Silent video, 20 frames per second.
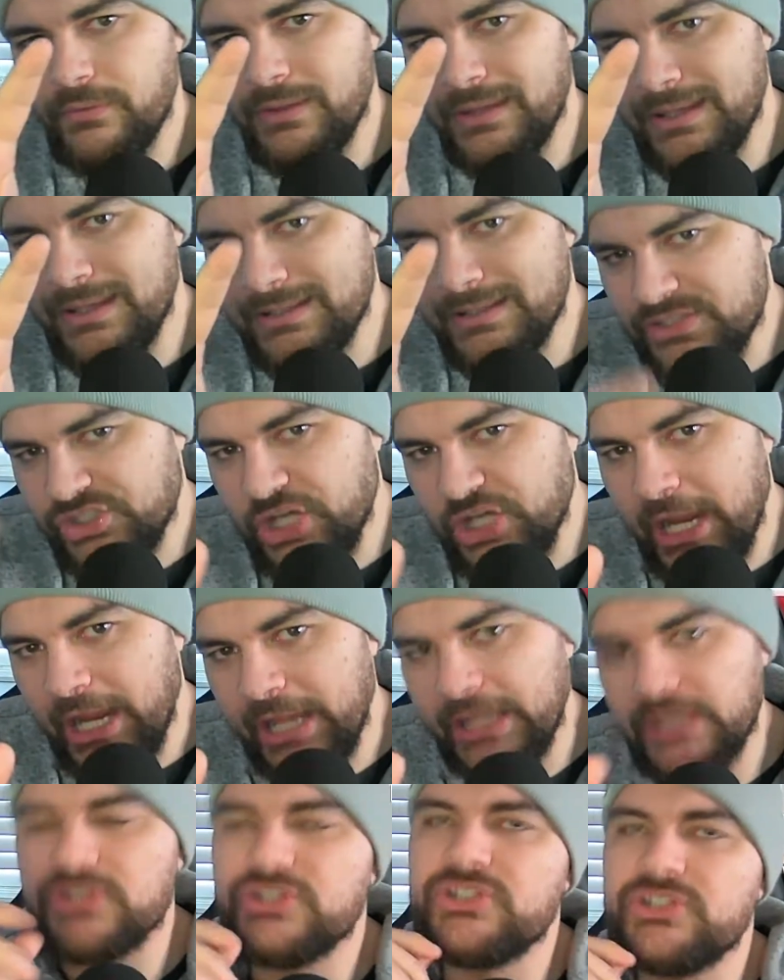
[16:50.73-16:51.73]
it's
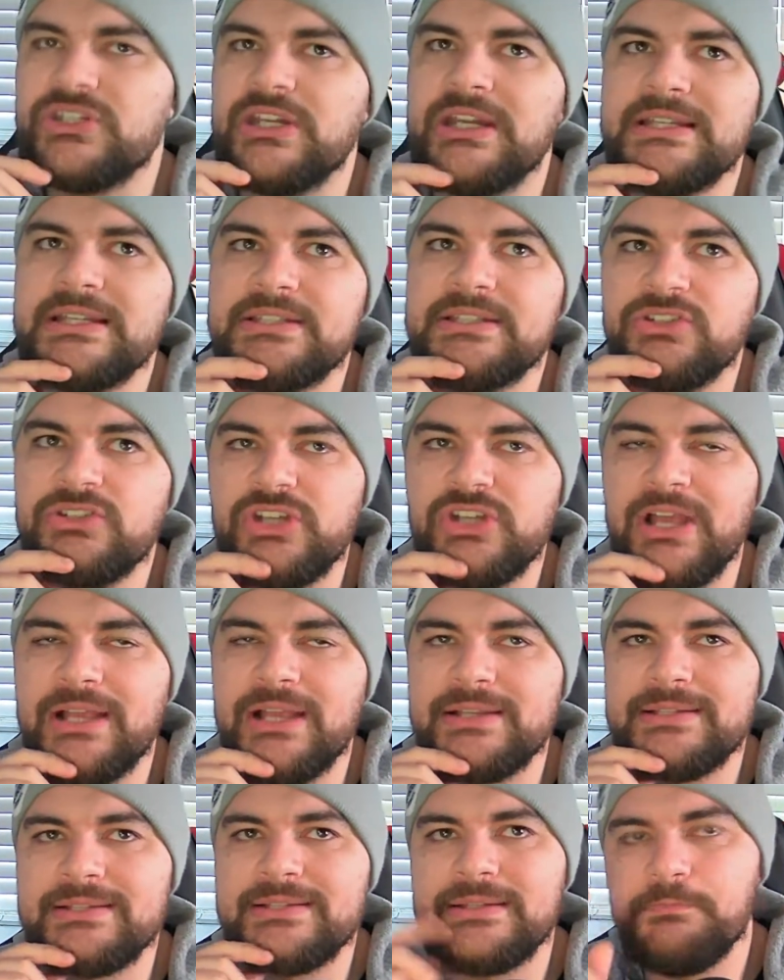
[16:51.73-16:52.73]
changed and it's
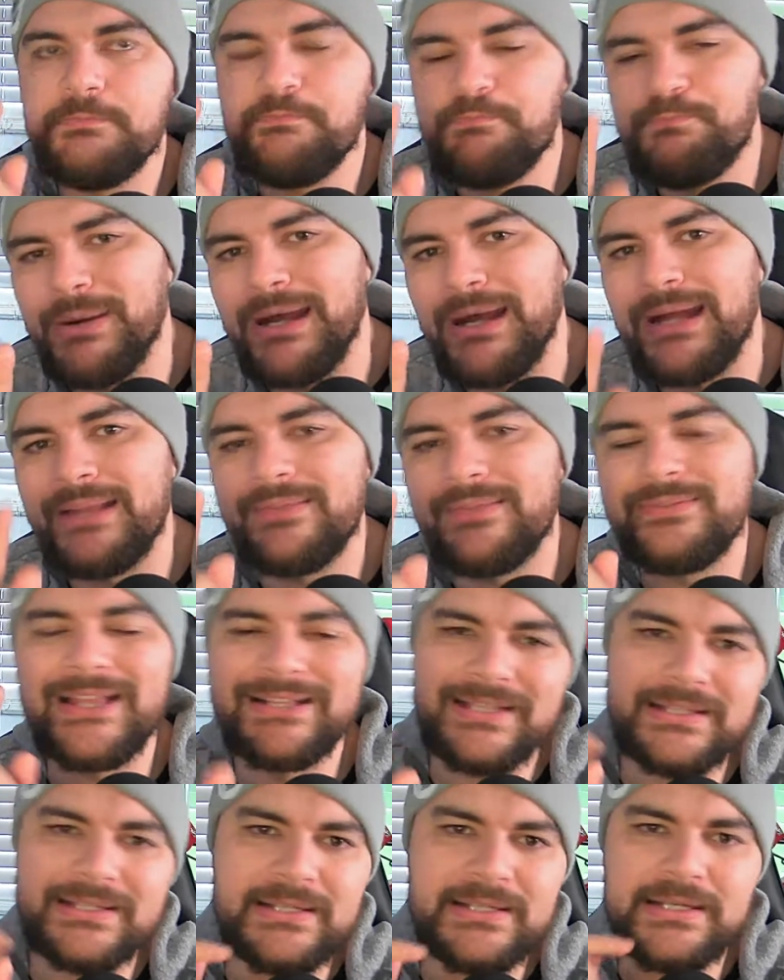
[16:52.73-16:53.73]
adjusted, but
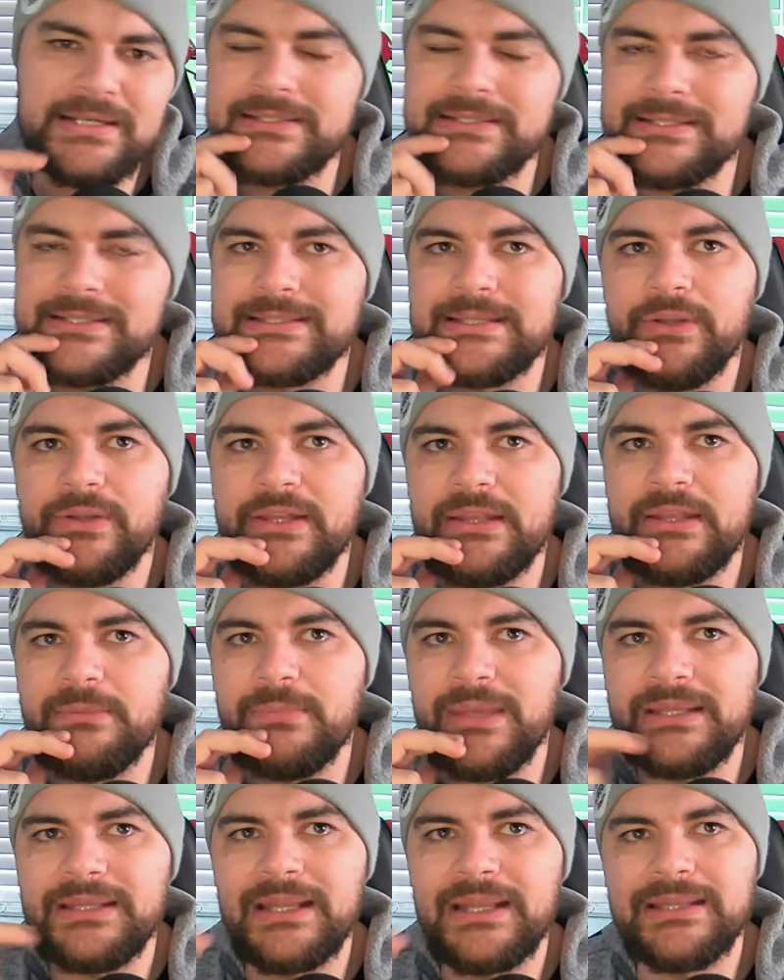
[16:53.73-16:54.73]
that doesn't necessarily
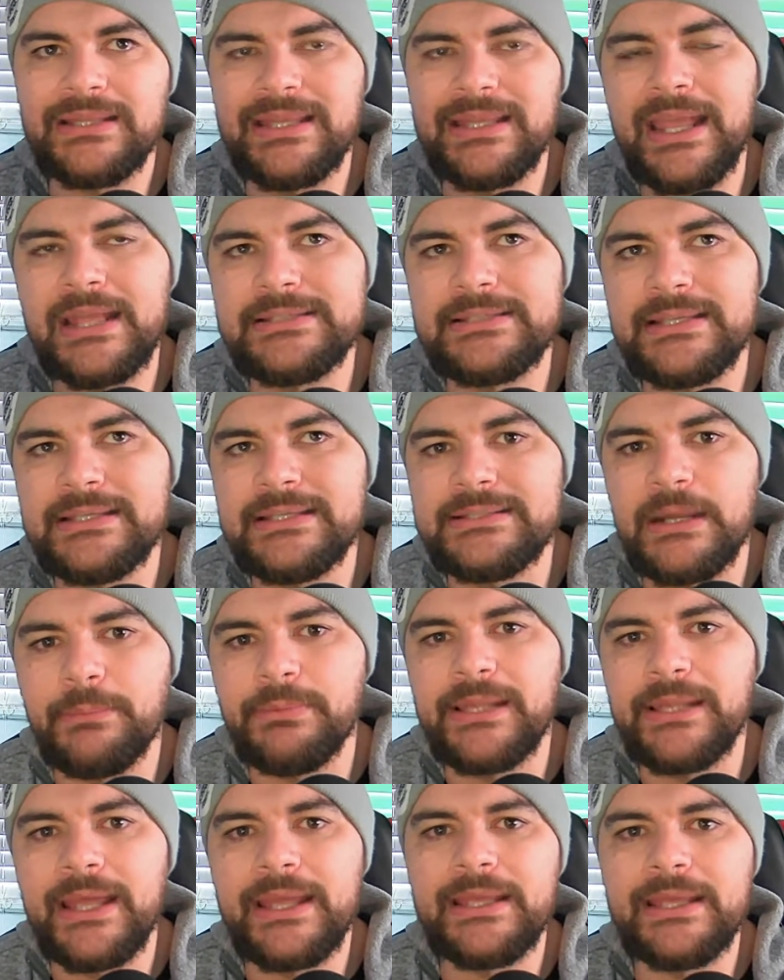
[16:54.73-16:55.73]
mean that the
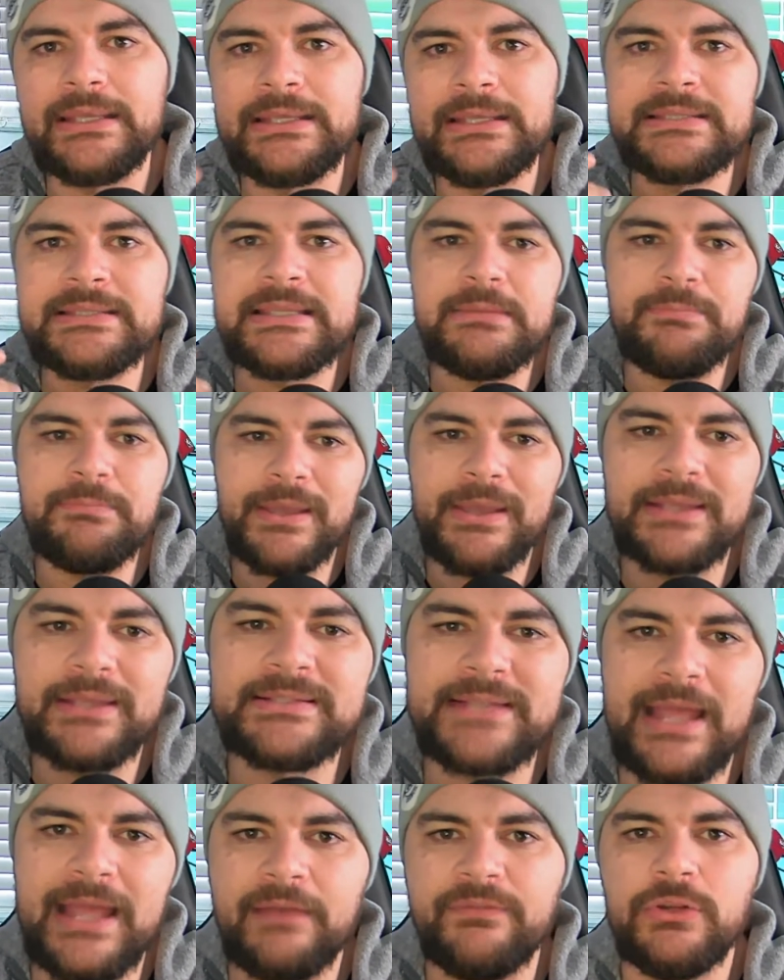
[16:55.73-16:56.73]
NCAA is the
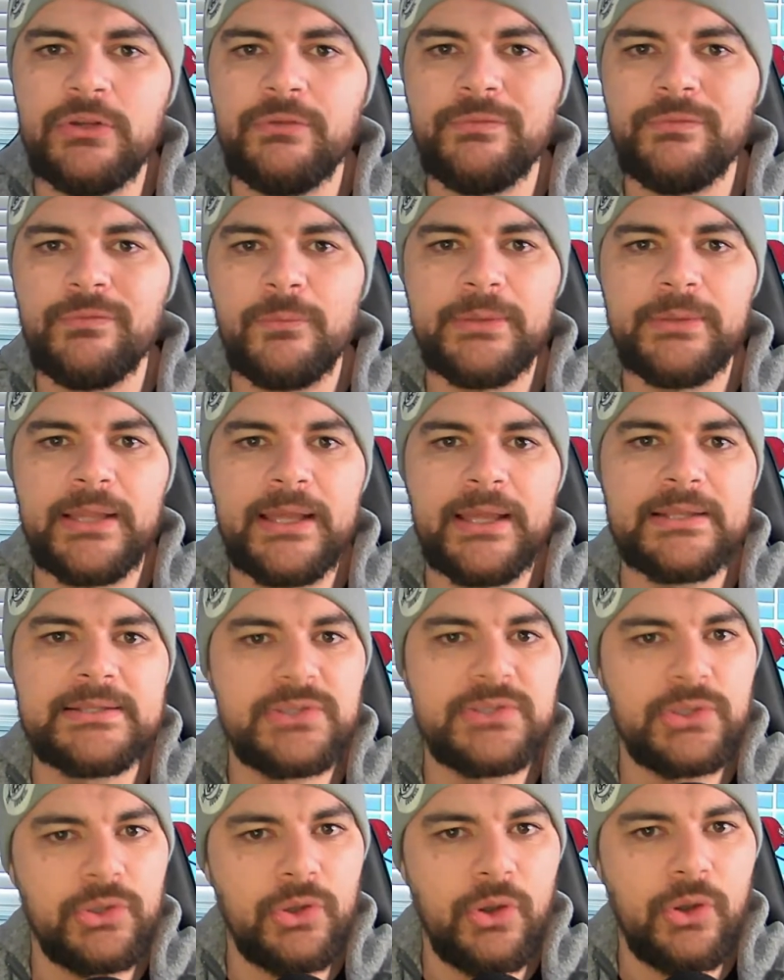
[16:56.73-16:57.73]
best avenue for
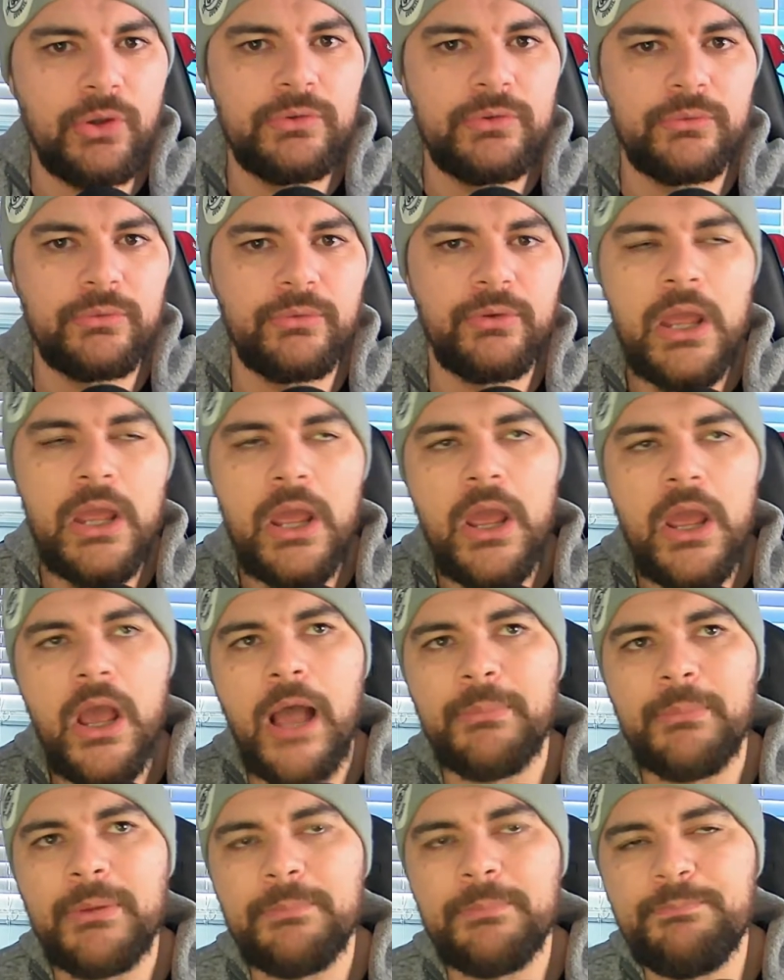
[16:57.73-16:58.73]
players to go through.
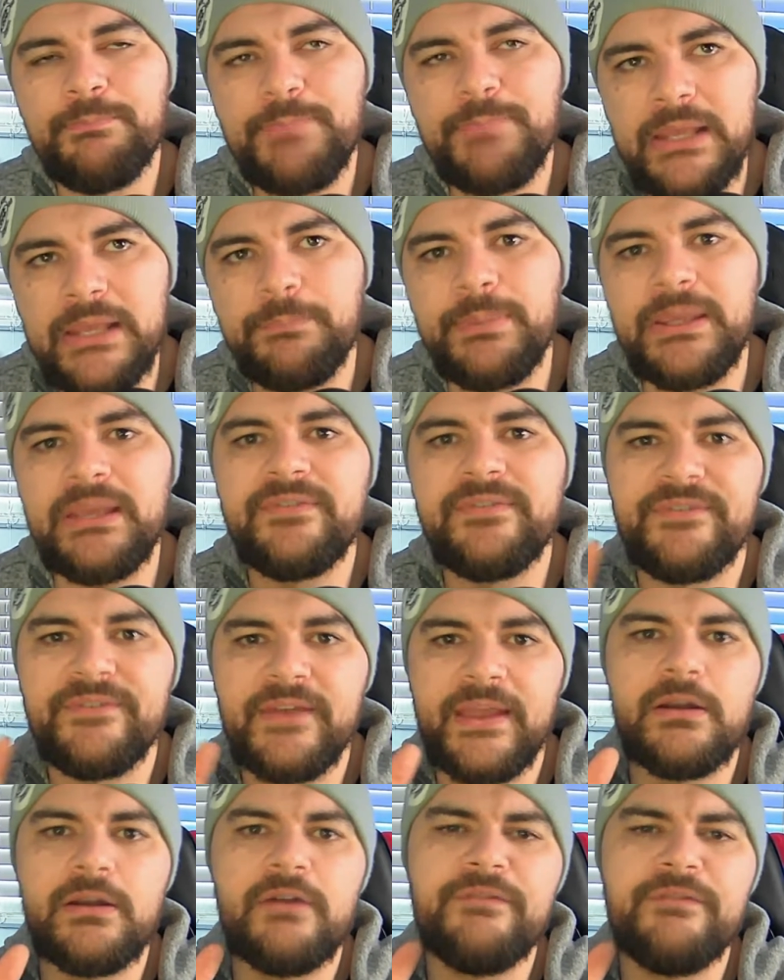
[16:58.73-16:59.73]
I'm a big, big
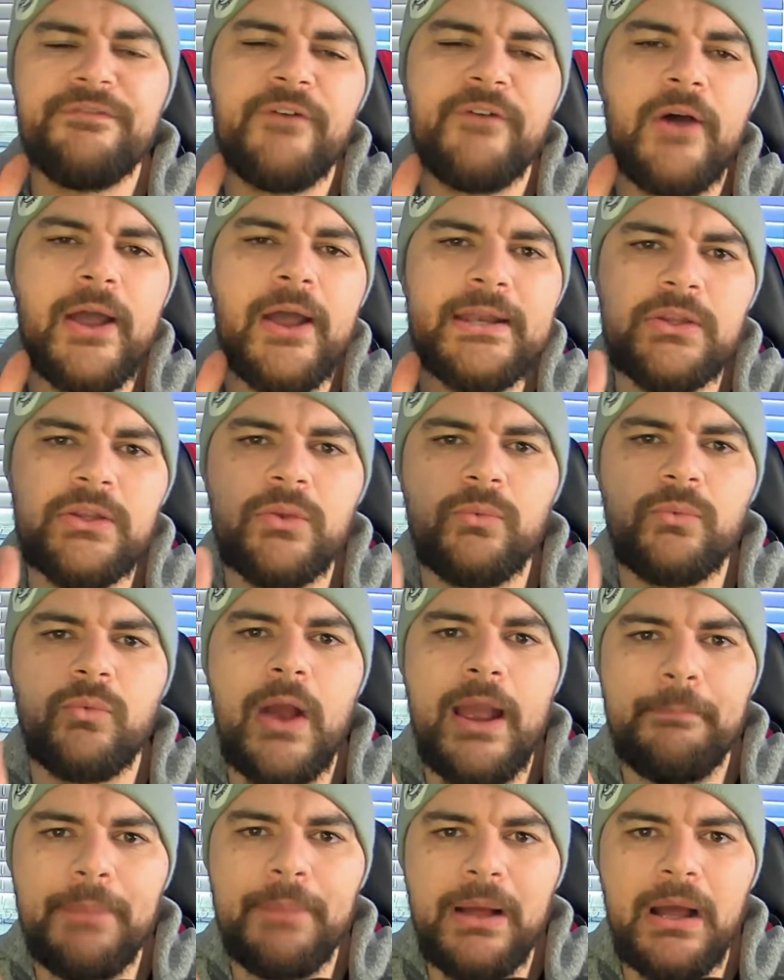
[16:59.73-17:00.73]
fan of finding the
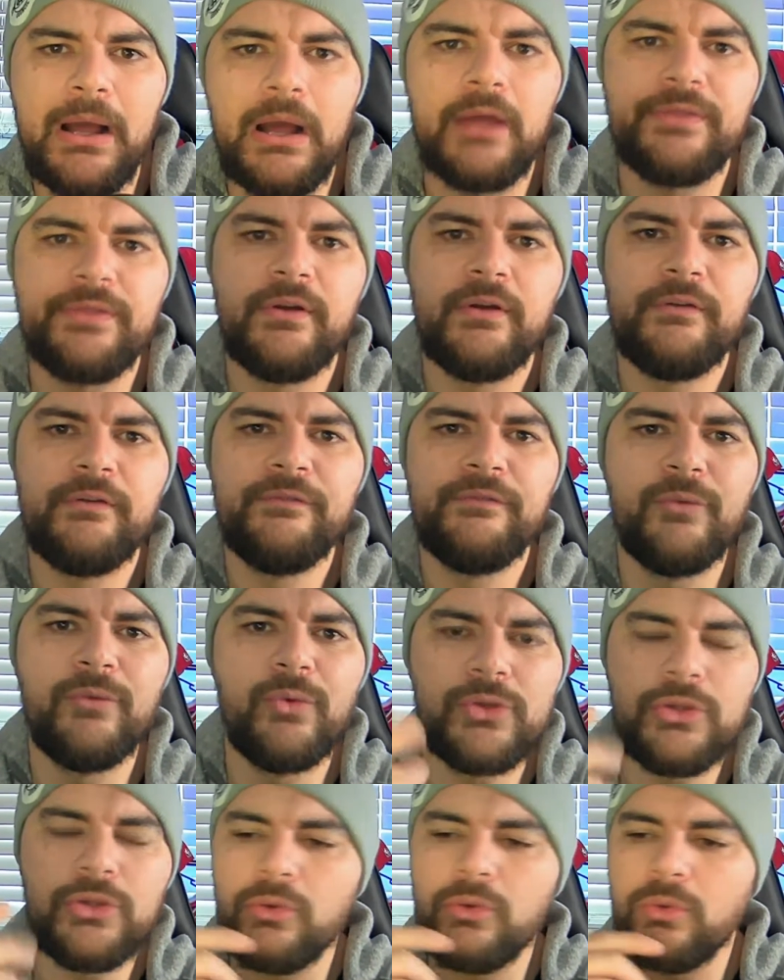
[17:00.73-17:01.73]
right path
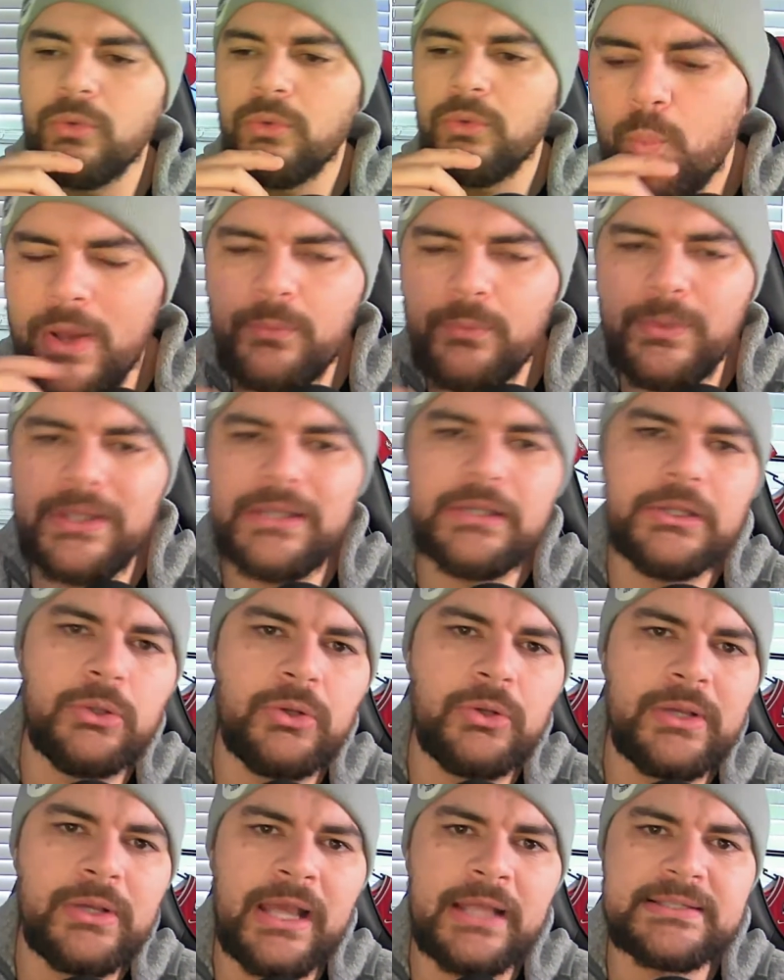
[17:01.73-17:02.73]
for you. When we
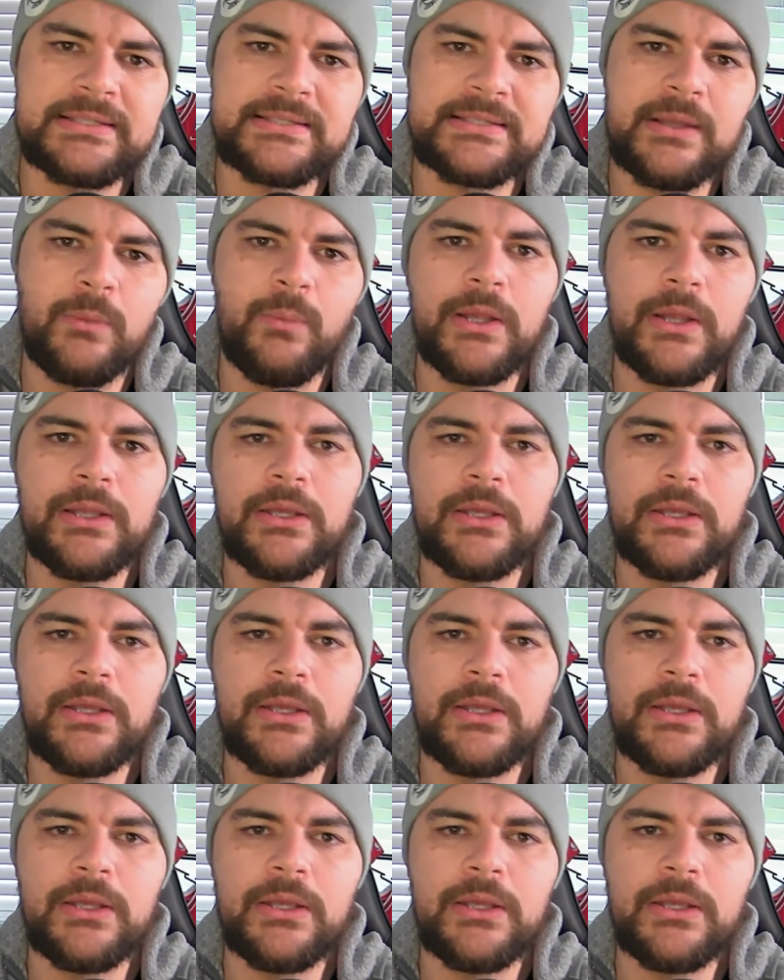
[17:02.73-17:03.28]
look at someone